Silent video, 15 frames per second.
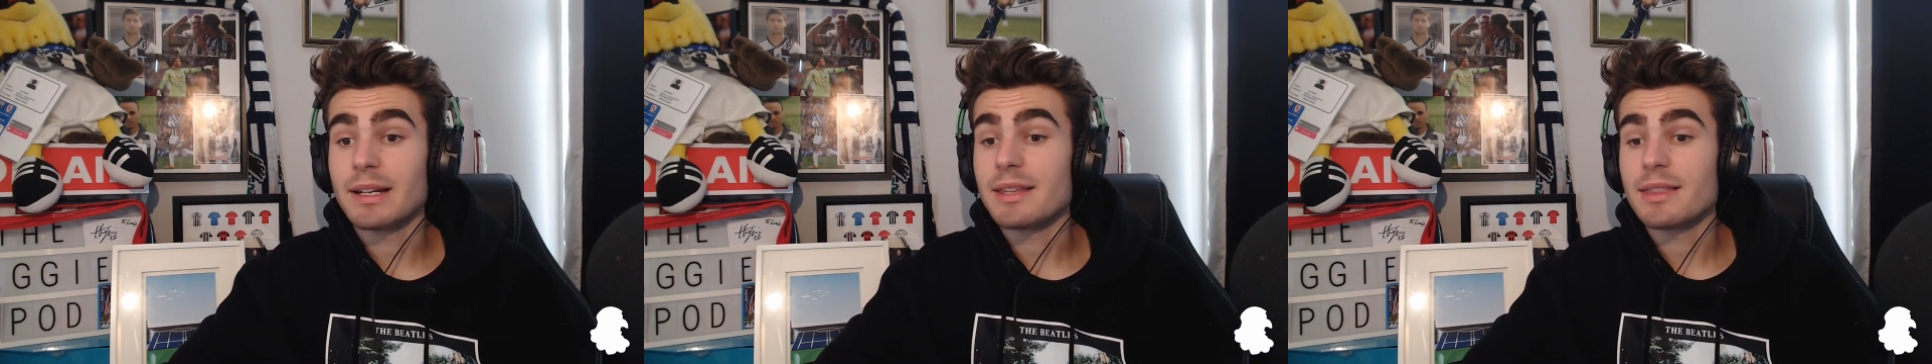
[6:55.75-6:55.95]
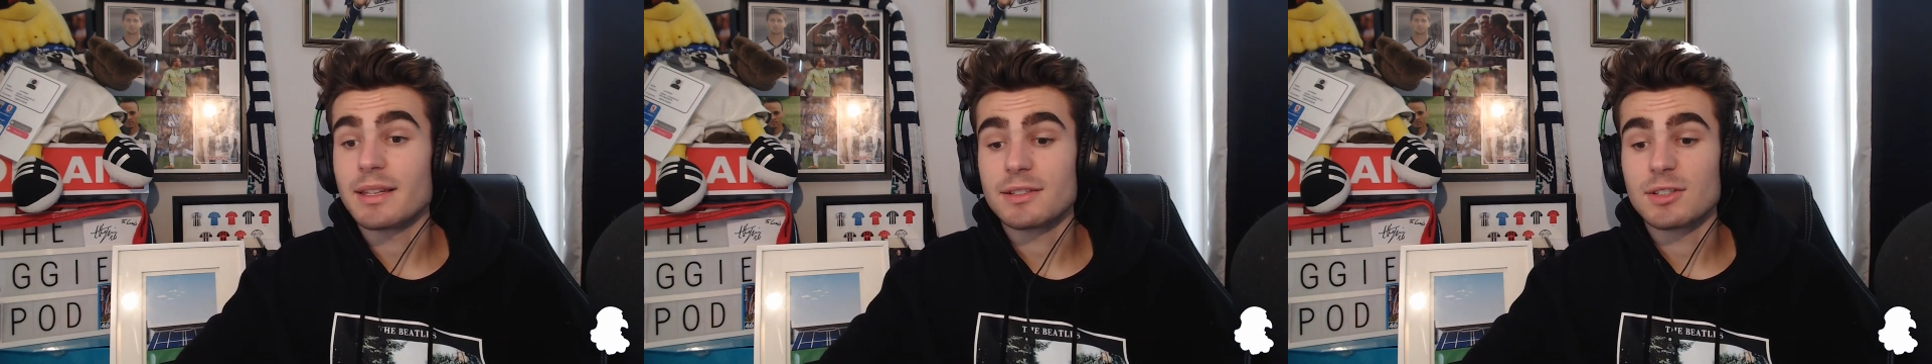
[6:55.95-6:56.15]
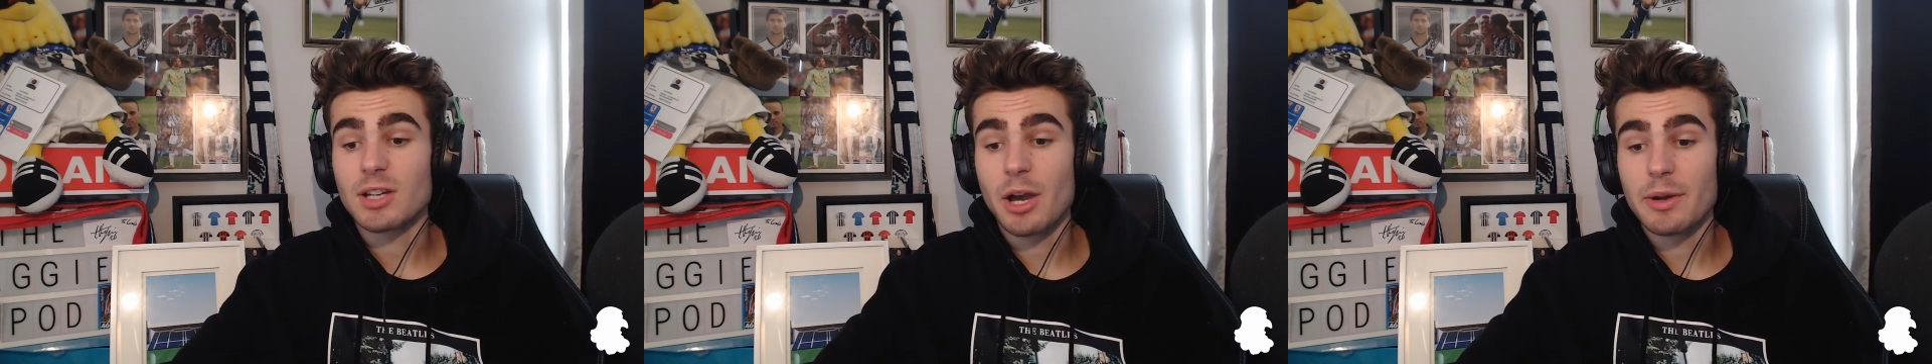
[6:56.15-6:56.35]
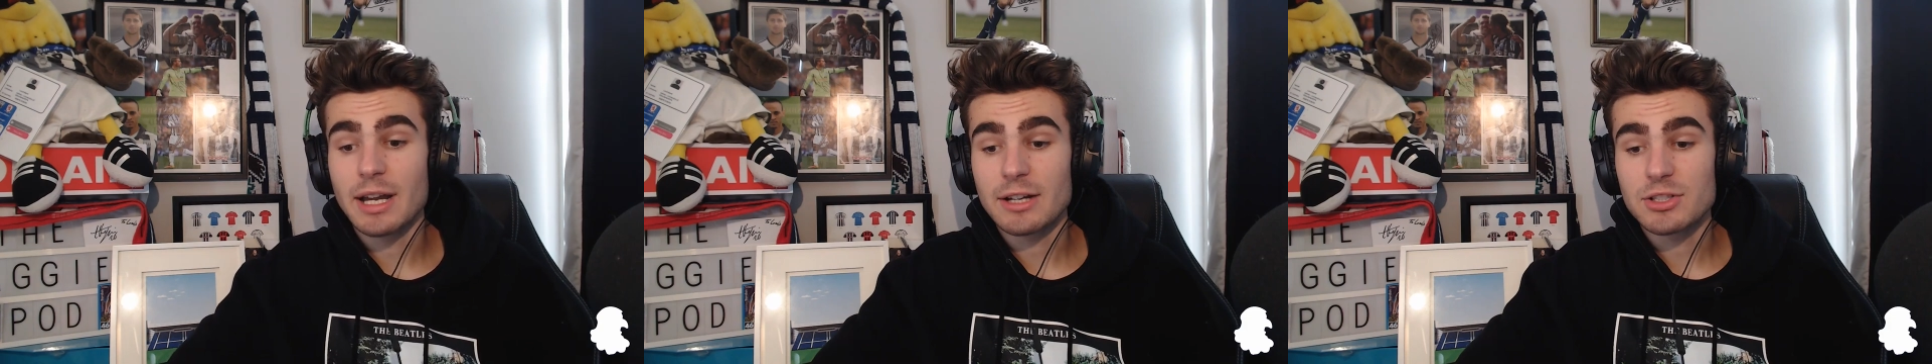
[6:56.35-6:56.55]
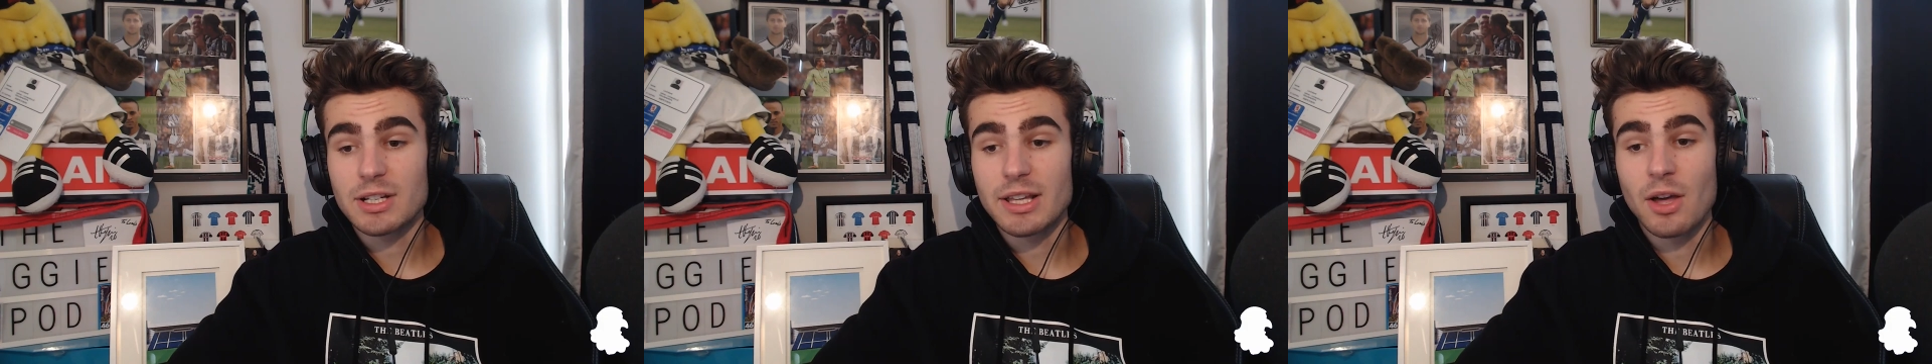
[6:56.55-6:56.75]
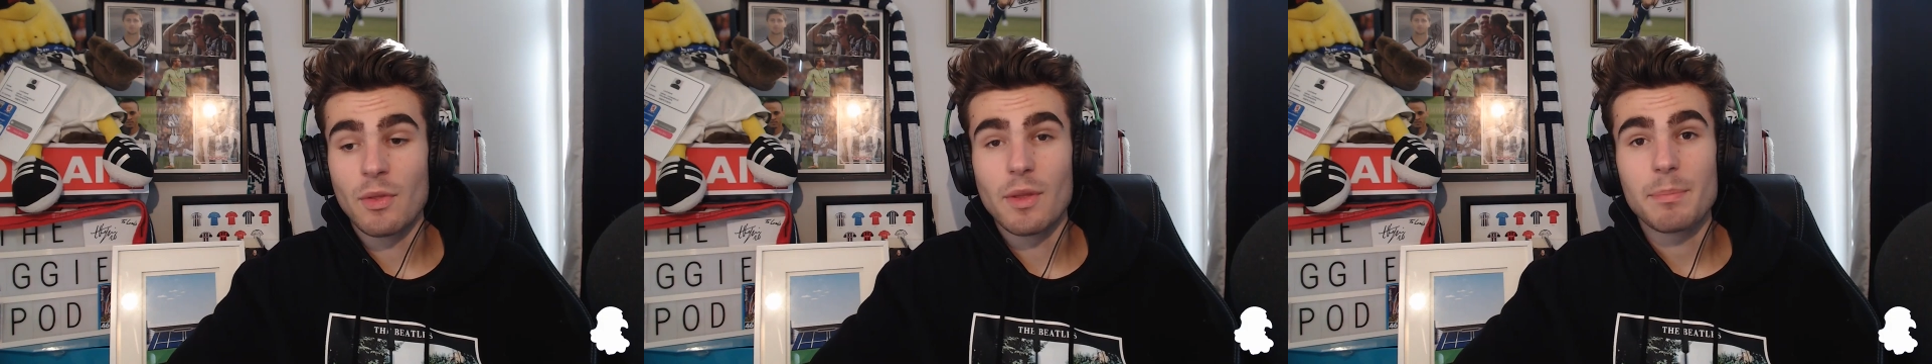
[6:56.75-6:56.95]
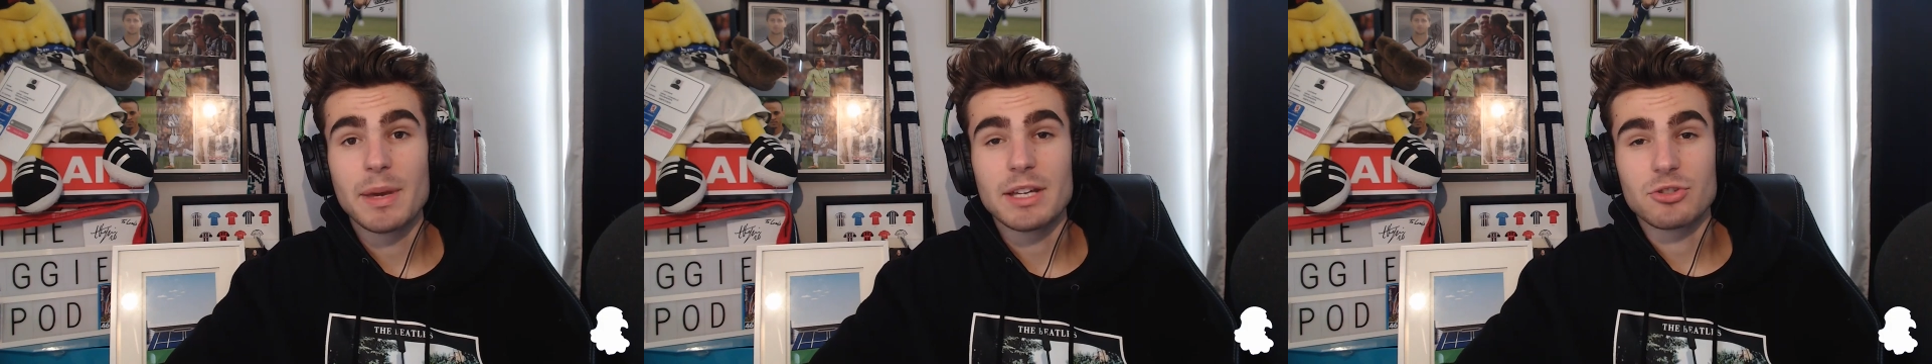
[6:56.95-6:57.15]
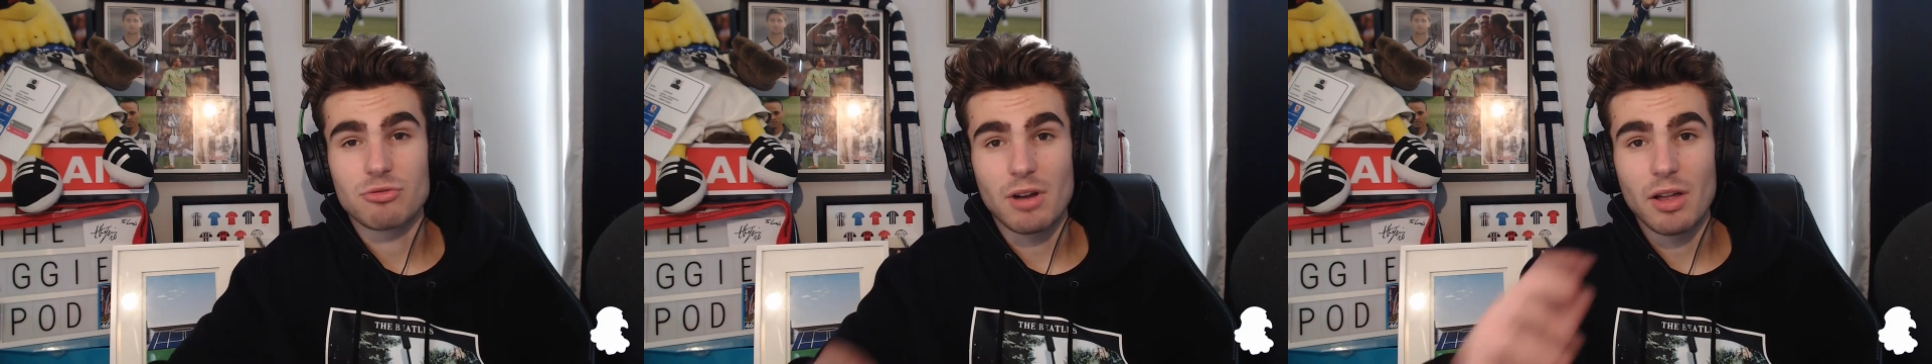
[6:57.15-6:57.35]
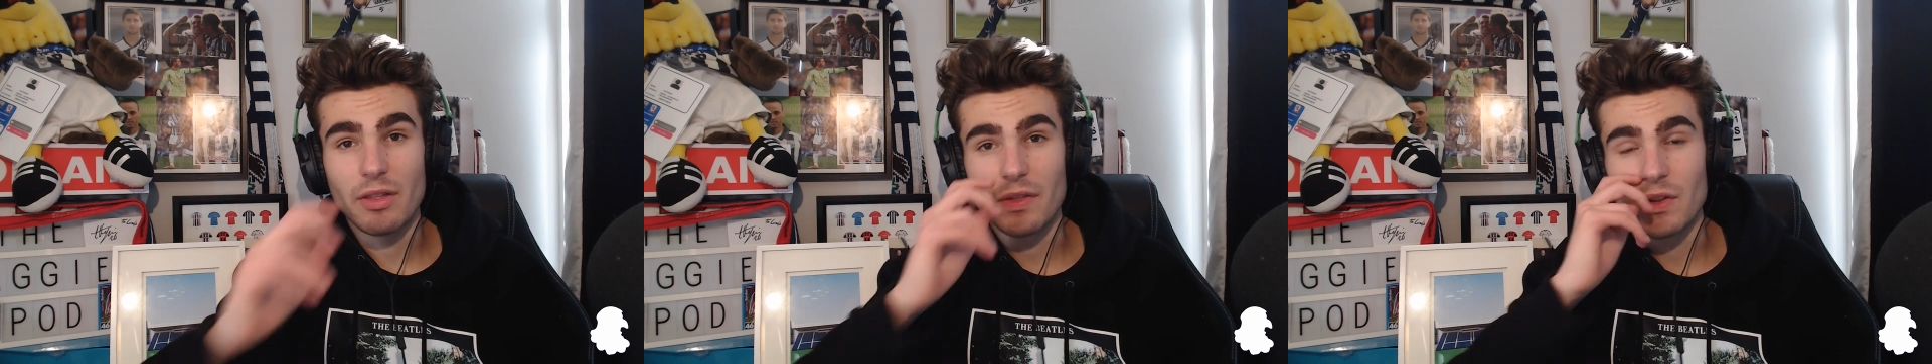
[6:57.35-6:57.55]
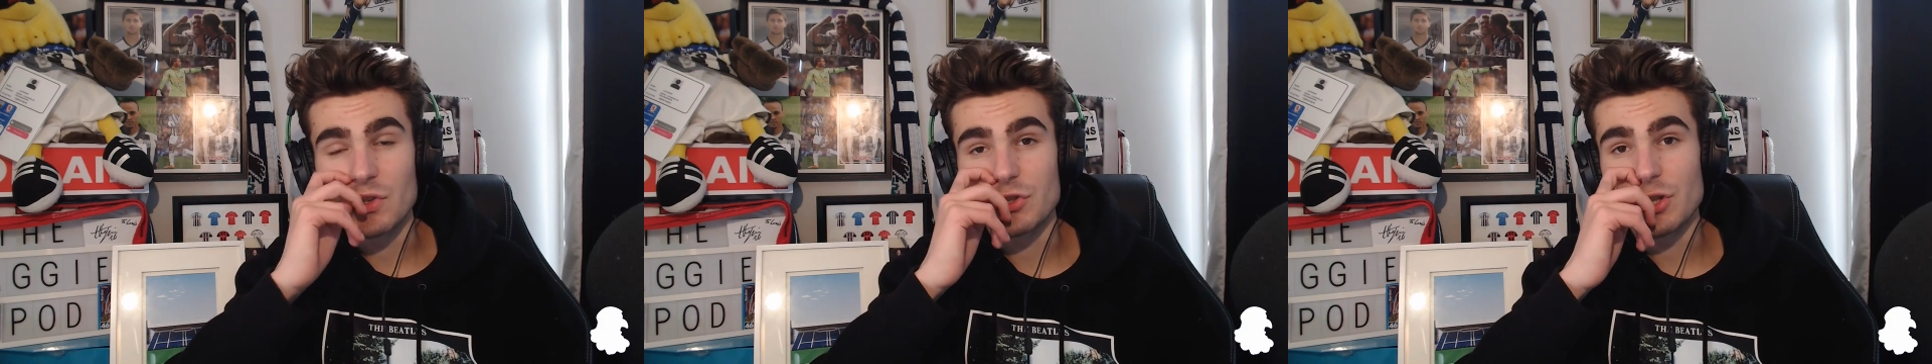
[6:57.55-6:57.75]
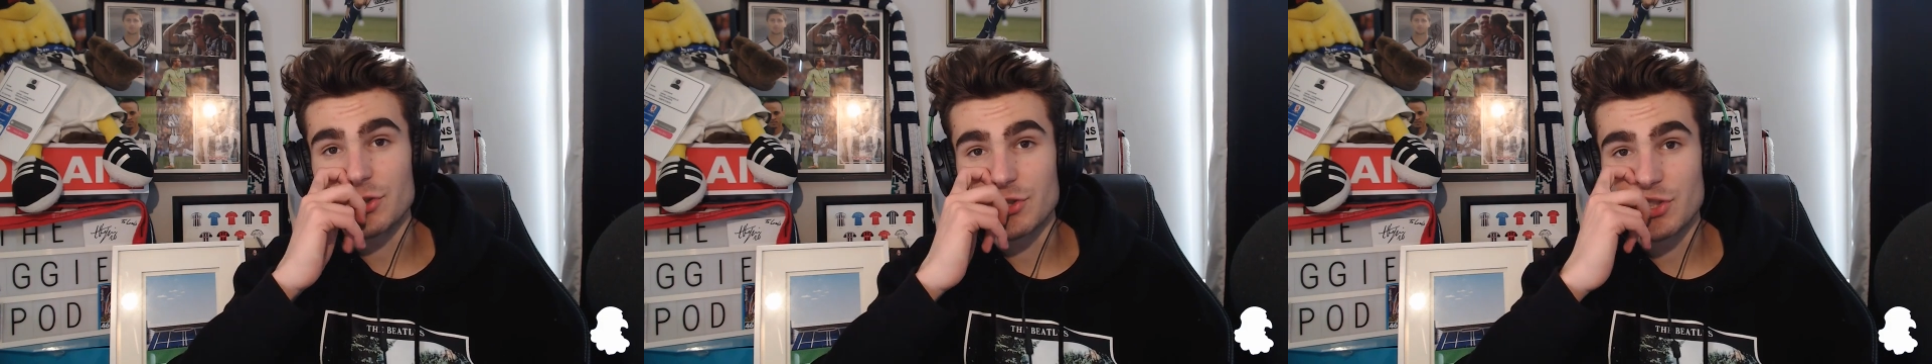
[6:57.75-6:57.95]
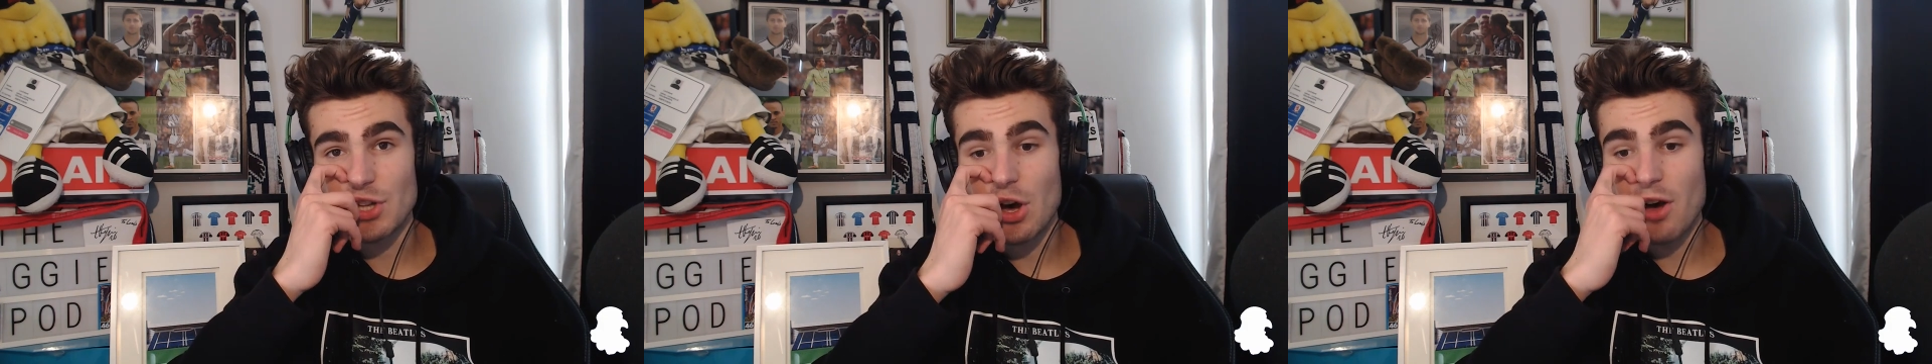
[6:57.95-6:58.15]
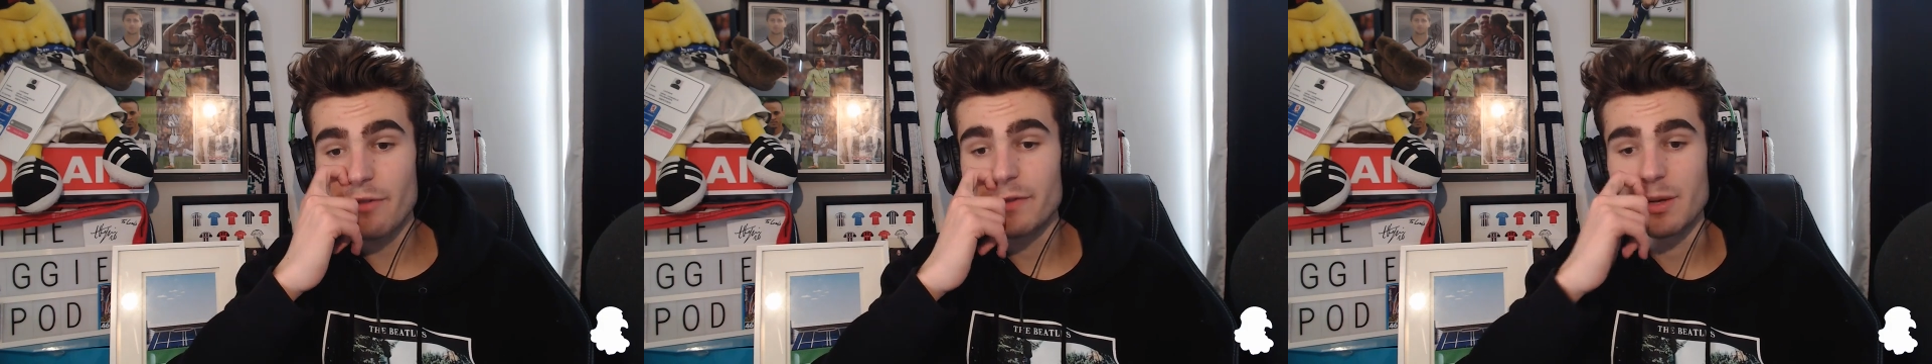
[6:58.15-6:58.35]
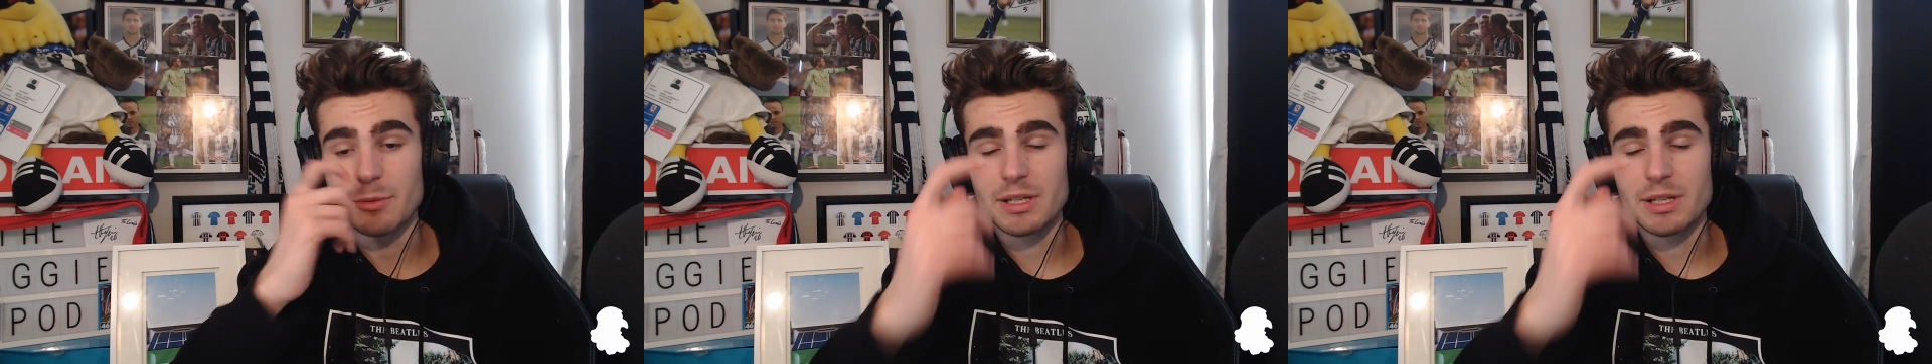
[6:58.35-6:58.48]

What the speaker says: things are going actually on the pitch rather than just off it.